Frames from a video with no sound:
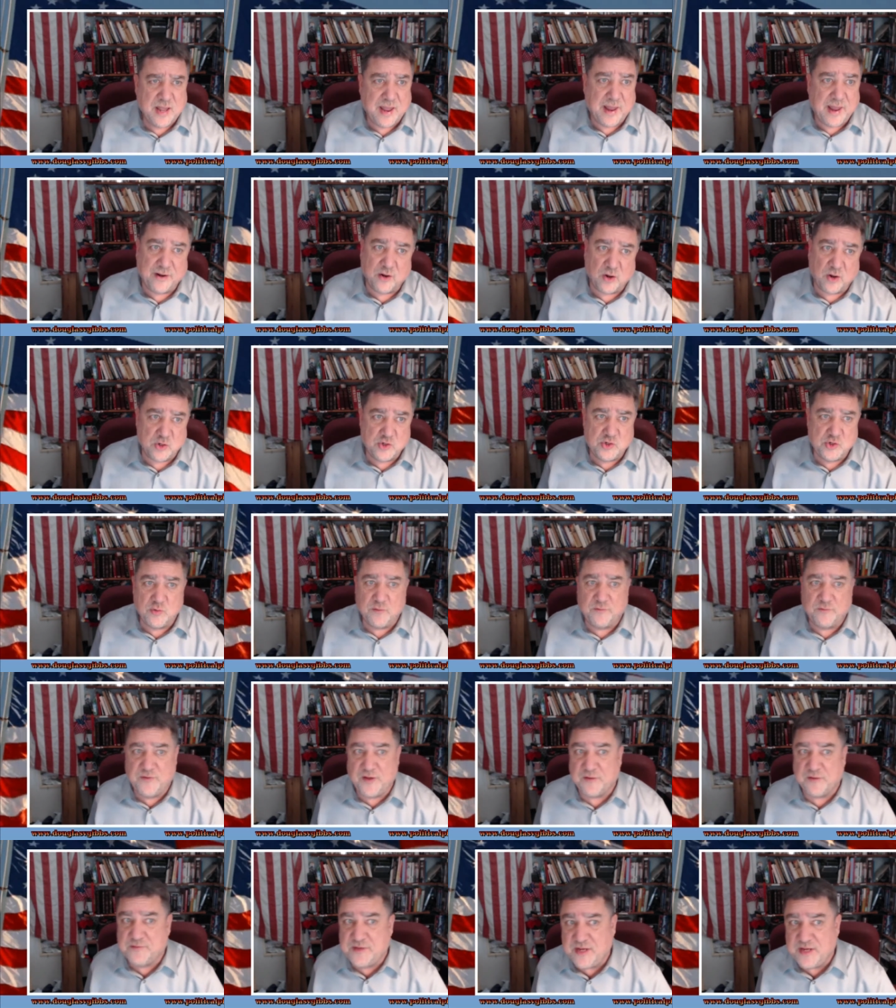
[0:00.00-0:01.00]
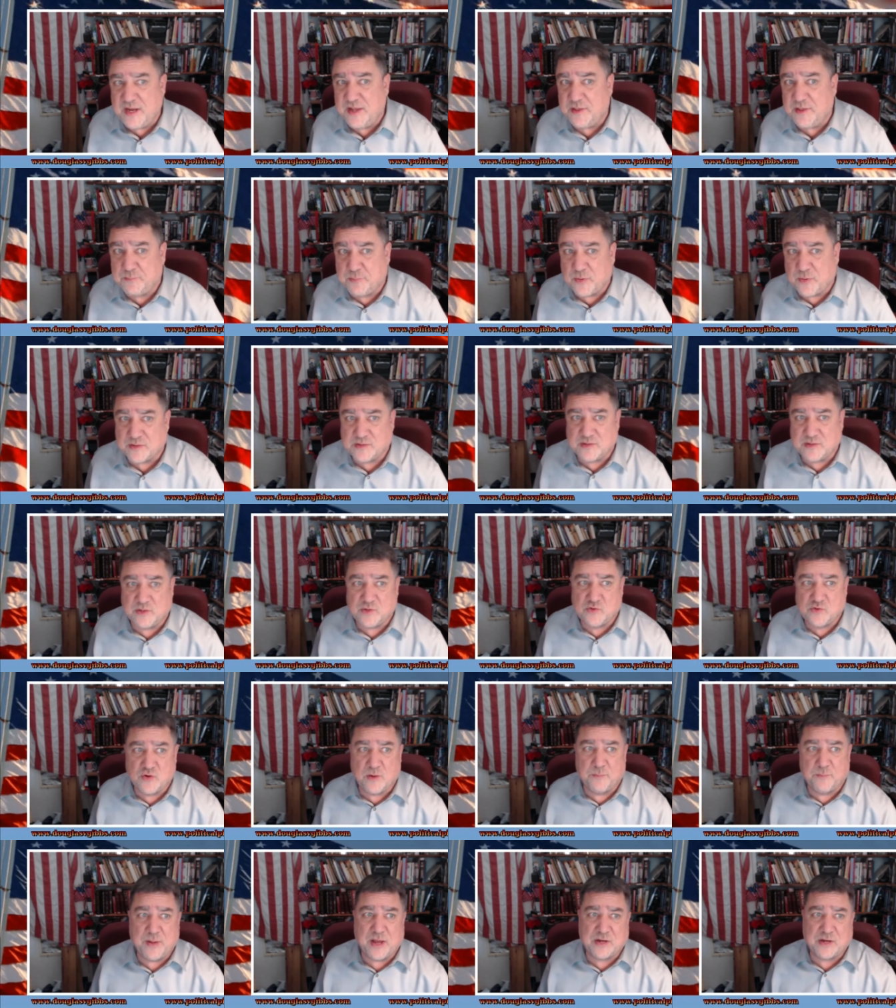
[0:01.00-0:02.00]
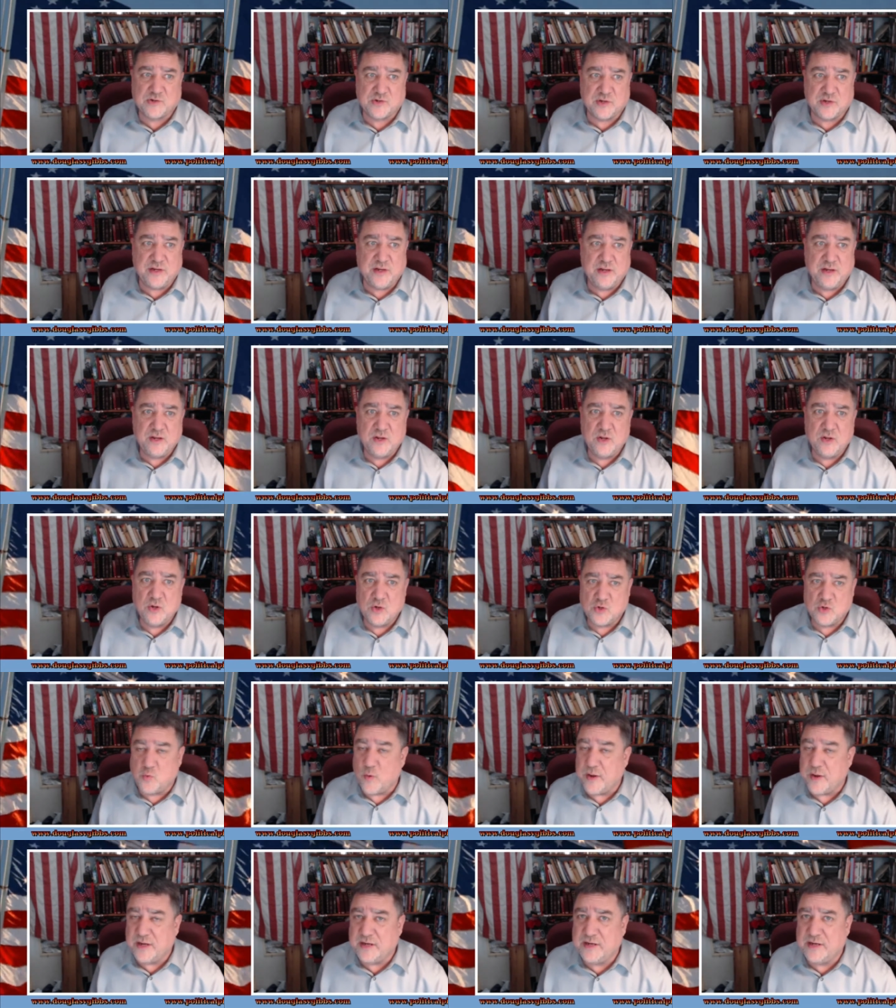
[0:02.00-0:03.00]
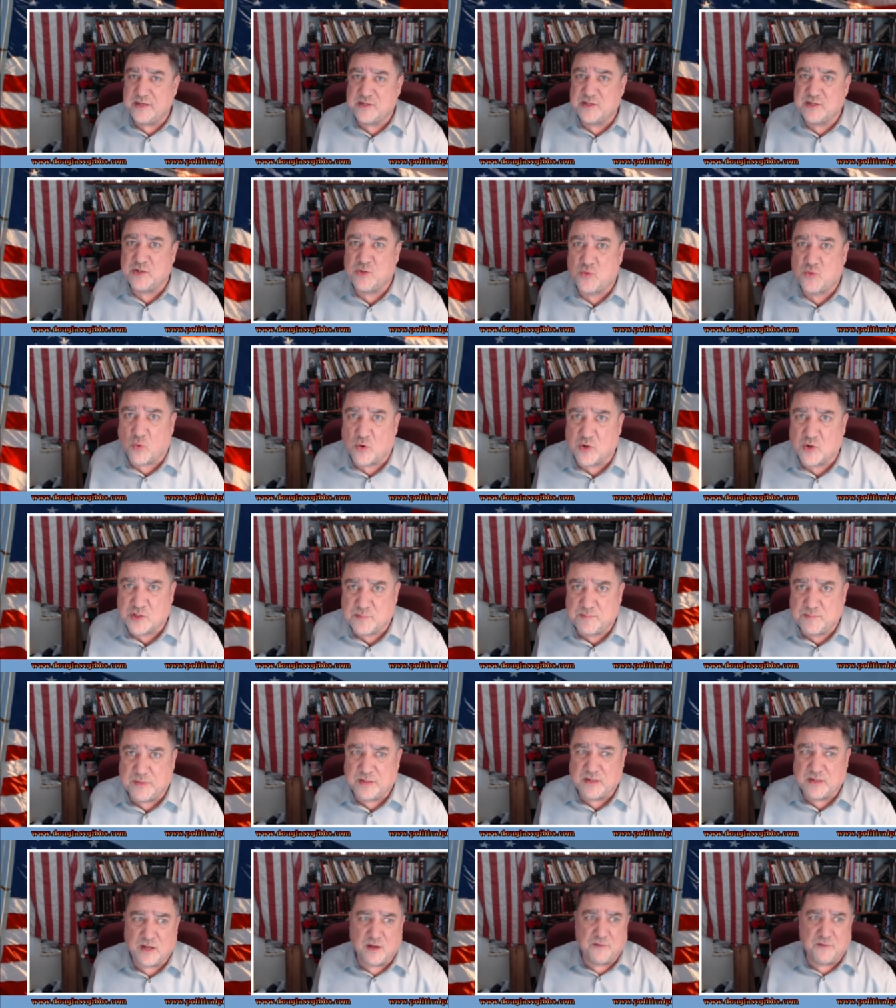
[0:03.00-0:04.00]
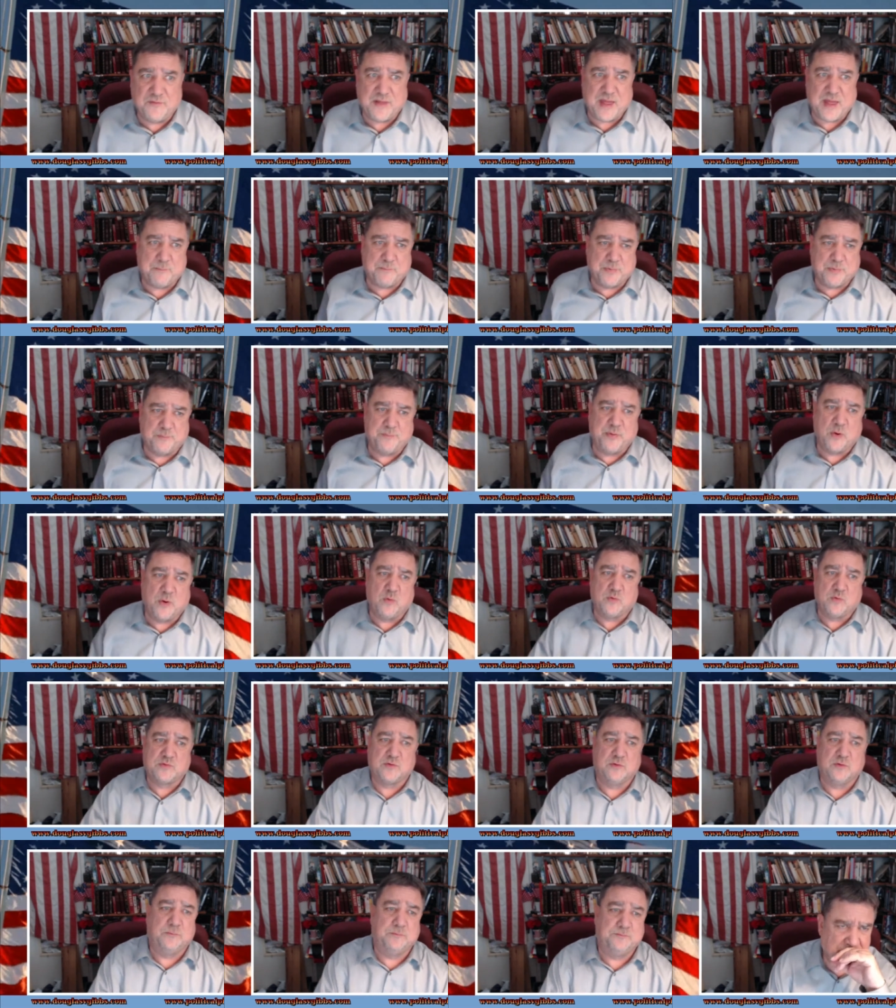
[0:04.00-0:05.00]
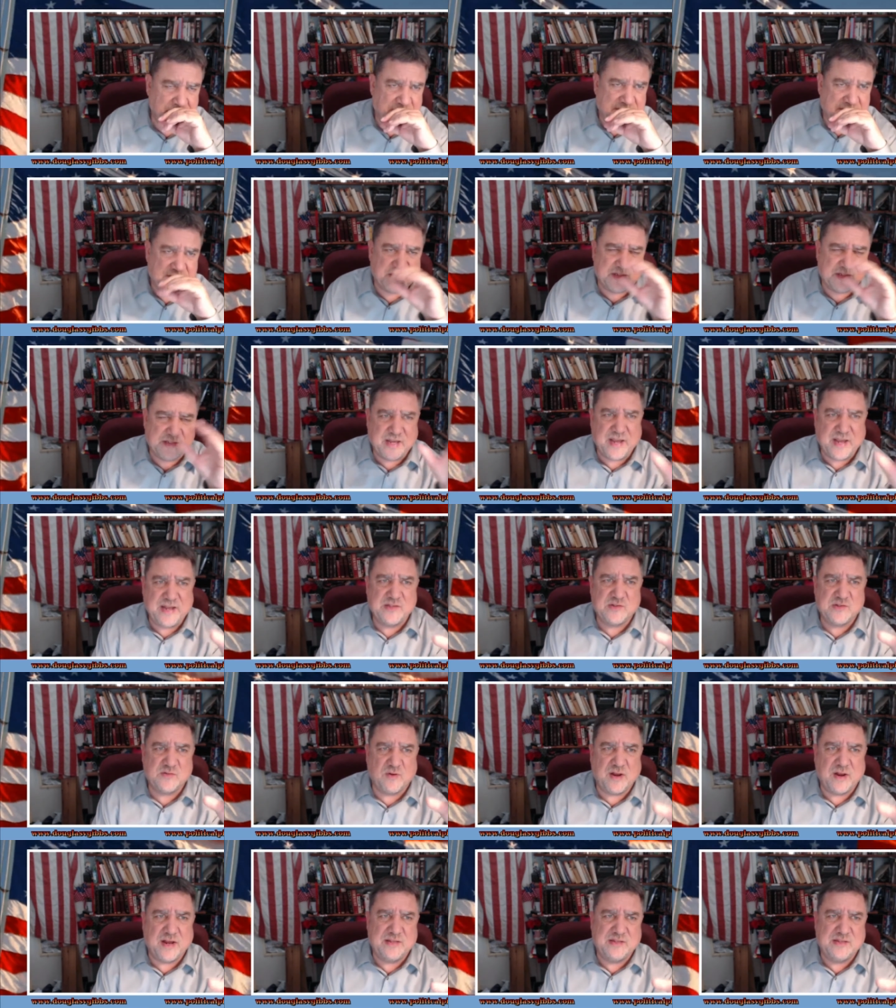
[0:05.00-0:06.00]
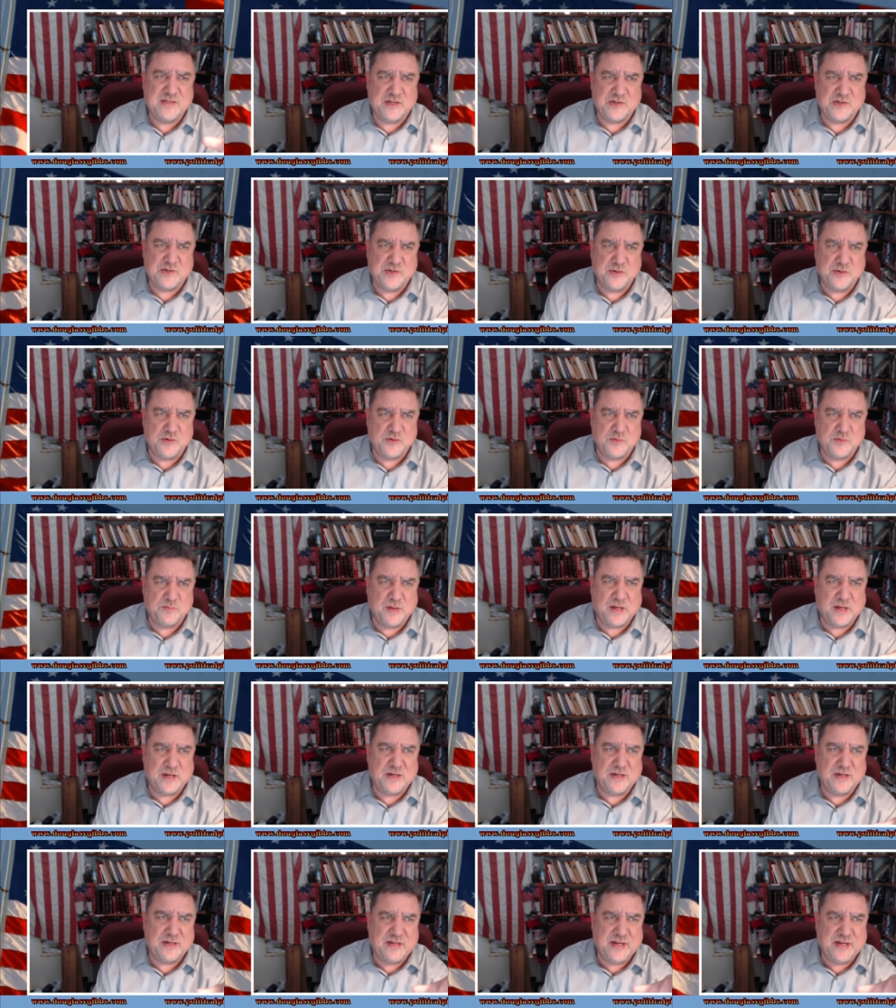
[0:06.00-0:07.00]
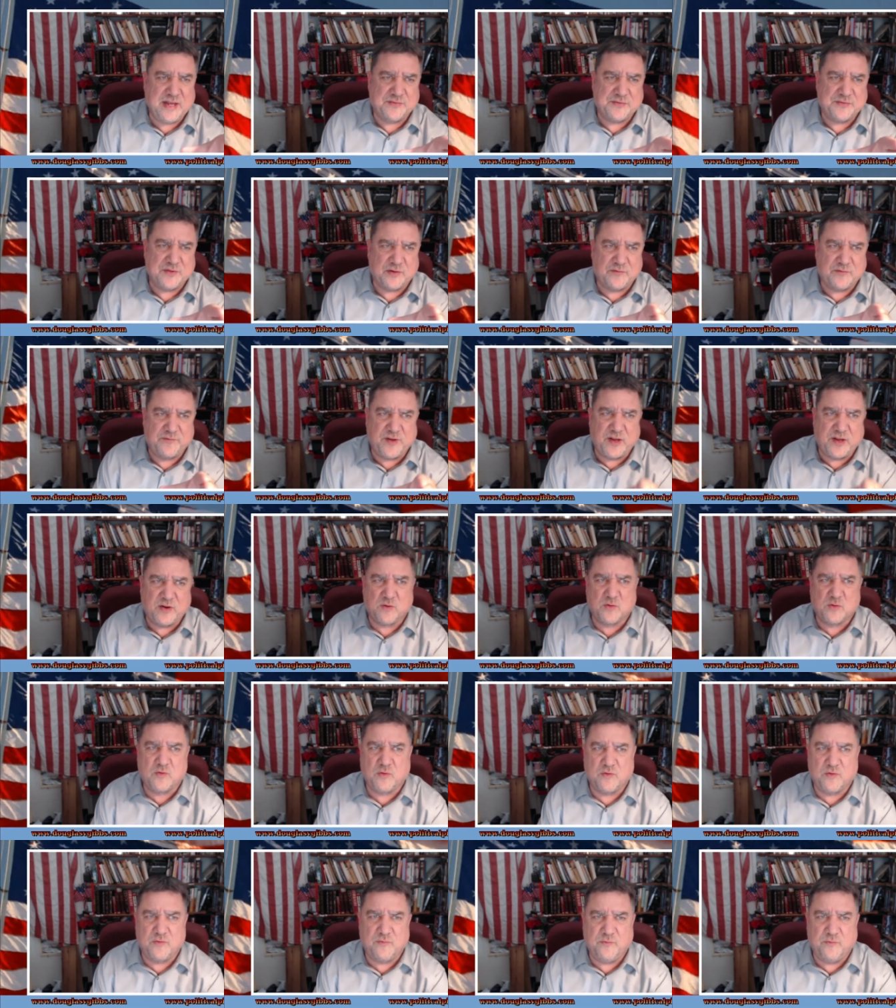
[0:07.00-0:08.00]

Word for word: And on June 15th, President Trump actually tweeted his endorsement of that proposal. It's a states' rights issues, but yet the federal